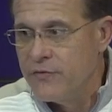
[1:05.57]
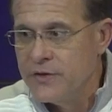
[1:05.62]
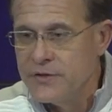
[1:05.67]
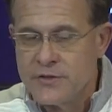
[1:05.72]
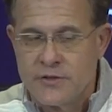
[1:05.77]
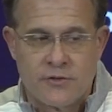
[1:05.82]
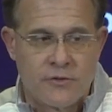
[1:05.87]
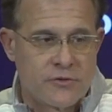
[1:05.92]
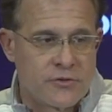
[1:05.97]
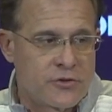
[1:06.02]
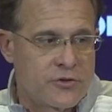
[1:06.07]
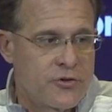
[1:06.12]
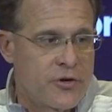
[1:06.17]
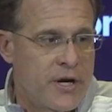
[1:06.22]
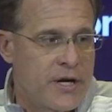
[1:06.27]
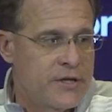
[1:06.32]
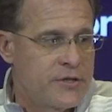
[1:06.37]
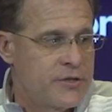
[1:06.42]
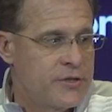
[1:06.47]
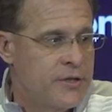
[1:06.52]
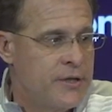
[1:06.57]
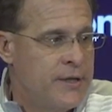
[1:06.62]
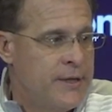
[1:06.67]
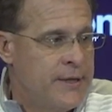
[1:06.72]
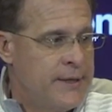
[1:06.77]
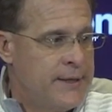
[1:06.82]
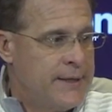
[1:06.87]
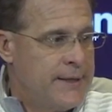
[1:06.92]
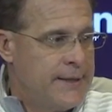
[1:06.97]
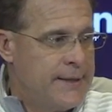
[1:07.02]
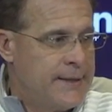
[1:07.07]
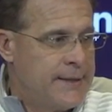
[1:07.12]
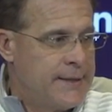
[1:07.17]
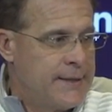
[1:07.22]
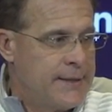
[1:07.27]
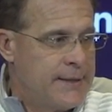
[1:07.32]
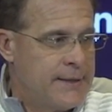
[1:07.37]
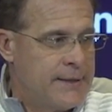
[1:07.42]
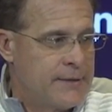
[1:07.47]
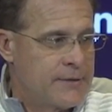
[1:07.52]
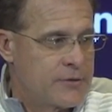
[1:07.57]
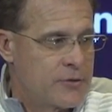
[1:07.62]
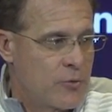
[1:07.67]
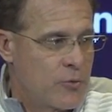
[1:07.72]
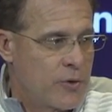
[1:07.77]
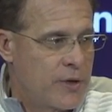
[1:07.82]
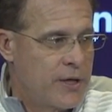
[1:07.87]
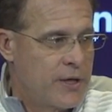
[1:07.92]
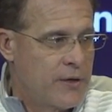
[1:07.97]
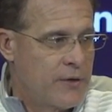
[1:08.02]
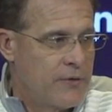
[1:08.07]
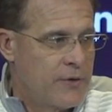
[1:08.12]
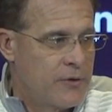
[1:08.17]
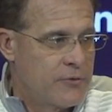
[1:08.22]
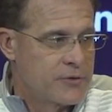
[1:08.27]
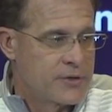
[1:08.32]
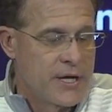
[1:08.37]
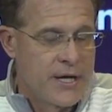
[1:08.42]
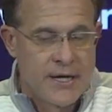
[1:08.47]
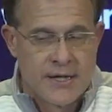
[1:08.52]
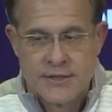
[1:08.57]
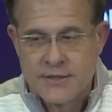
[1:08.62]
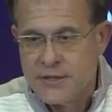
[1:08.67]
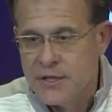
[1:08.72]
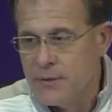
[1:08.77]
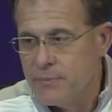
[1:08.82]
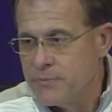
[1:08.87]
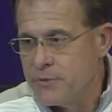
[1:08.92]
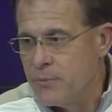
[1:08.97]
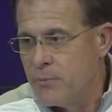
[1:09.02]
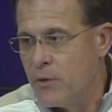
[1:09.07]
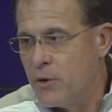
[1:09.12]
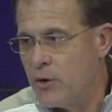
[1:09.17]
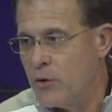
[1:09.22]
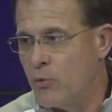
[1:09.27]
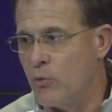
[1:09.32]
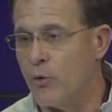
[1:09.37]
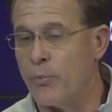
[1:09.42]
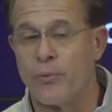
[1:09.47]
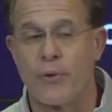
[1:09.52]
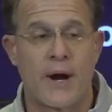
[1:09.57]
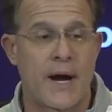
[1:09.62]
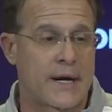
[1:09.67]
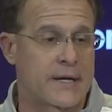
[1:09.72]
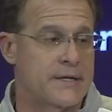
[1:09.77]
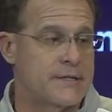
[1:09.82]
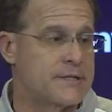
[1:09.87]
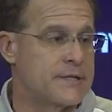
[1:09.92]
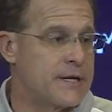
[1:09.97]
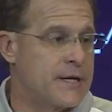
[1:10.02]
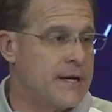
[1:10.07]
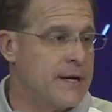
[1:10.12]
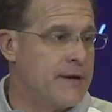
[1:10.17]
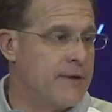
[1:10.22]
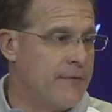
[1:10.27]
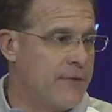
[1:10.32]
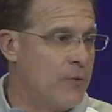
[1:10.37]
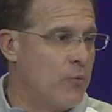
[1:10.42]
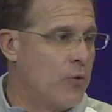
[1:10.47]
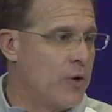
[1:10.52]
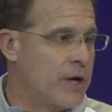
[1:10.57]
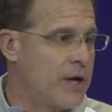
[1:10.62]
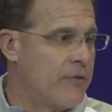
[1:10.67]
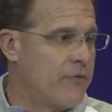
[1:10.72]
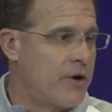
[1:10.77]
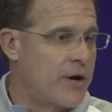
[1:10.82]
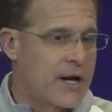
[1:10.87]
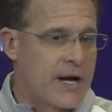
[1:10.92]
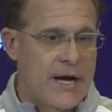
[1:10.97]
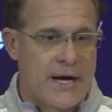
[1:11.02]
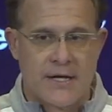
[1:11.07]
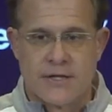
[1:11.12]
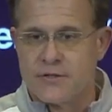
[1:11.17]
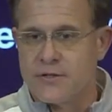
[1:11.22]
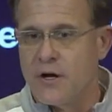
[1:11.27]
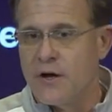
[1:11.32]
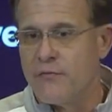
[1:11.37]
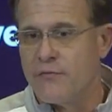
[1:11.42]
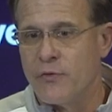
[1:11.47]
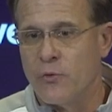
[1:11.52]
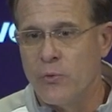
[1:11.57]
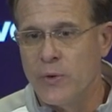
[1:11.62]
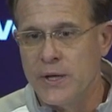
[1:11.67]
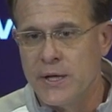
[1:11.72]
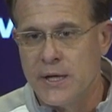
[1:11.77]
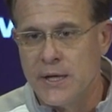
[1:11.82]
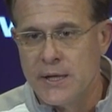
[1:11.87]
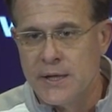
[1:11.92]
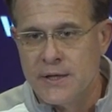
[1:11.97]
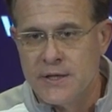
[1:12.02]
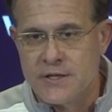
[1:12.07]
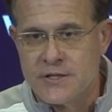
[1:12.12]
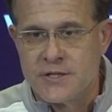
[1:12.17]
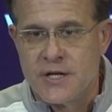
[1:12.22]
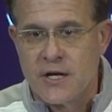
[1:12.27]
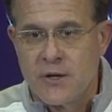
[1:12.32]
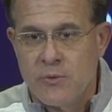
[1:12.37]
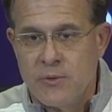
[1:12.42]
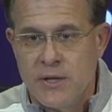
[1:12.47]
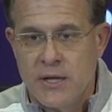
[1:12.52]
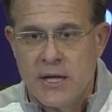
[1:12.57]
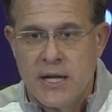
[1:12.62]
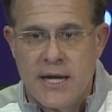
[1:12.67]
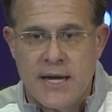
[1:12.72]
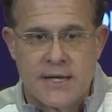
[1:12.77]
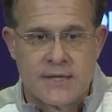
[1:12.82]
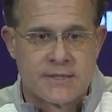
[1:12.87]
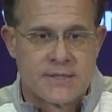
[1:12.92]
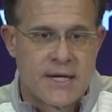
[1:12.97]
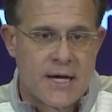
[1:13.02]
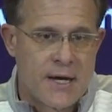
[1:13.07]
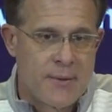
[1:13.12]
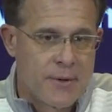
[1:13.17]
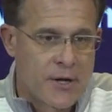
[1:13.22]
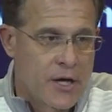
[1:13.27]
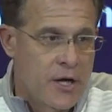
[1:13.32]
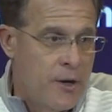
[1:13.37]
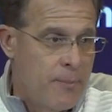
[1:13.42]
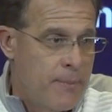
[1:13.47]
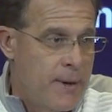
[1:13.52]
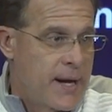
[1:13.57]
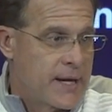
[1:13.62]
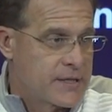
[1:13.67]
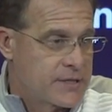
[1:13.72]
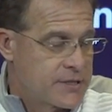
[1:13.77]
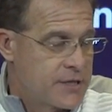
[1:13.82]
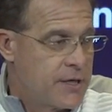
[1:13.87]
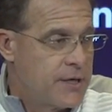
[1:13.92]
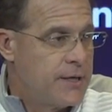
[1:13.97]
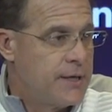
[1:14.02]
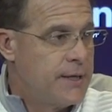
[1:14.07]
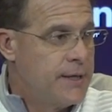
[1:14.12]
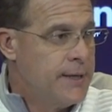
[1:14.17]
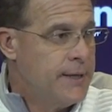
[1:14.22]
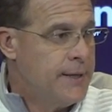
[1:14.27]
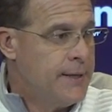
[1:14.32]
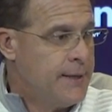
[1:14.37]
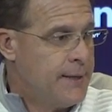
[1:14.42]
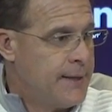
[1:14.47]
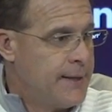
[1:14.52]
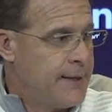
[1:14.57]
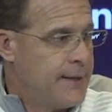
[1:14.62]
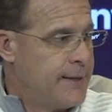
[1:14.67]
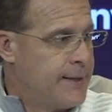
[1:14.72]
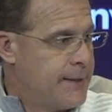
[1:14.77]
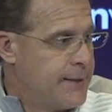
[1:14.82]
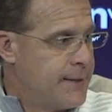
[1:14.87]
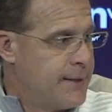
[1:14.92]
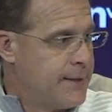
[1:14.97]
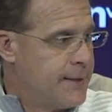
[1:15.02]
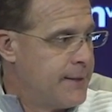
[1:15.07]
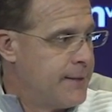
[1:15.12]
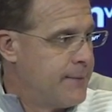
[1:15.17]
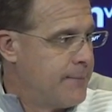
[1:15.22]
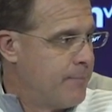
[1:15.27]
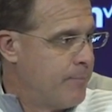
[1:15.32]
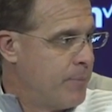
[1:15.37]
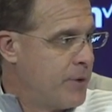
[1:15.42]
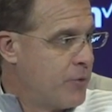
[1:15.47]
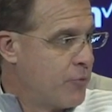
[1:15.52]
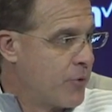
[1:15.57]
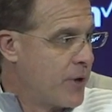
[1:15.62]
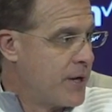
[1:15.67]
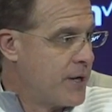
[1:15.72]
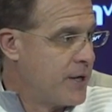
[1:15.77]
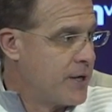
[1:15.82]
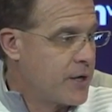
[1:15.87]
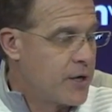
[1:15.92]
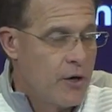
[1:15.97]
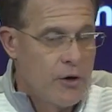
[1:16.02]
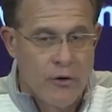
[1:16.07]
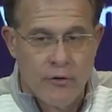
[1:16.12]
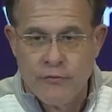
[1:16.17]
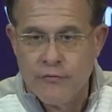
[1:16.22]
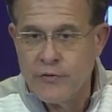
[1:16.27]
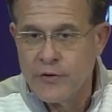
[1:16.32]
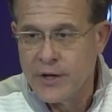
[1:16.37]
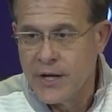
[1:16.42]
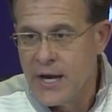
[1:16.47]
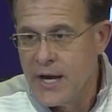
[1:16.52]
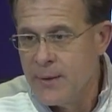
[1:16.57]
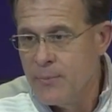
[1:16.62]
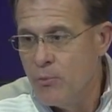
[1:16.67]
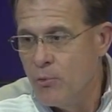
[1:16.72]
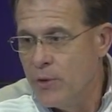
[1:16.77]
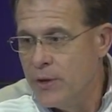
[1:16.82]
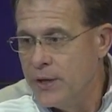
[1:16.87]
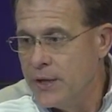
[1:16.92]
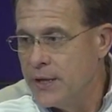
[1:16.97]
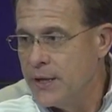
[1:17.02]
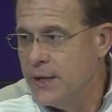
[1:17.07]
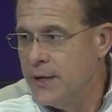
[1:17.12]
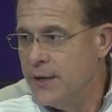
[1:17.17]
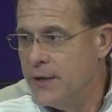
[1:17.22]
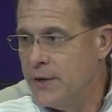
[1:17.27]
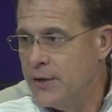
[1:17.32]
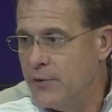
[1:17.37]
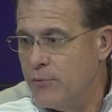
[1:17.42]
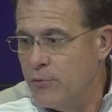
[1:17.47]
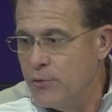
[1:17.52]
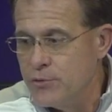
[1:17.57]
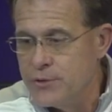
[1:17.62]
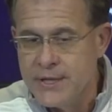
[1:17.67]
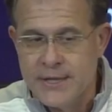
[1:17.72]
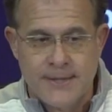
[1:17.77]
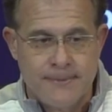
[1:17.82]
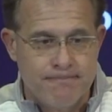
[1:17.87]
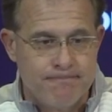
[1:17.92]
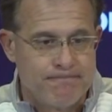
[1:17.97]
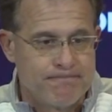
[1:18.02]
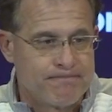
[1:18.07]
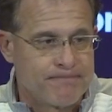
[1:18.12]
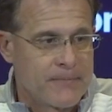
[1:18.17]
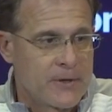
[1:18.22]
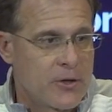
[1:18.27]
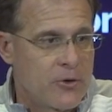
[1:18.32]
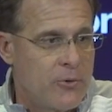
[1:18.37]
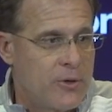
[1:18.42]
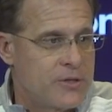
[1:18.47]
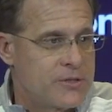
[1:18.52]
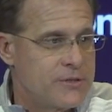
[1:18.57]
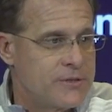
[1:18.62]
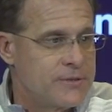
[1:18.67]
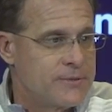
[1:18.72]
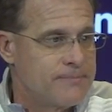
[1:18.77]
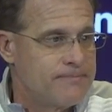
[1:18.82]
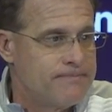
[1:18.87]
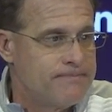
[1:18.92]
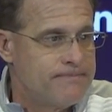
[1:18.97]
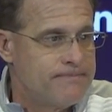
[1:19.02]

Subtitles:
physical stretch, and so we're healing those guys up. Tomorrow we'll practice again, and then we'll give our guys off the weekend just like we did last time and come back Sunday and be ready to go for game week routine. Questions?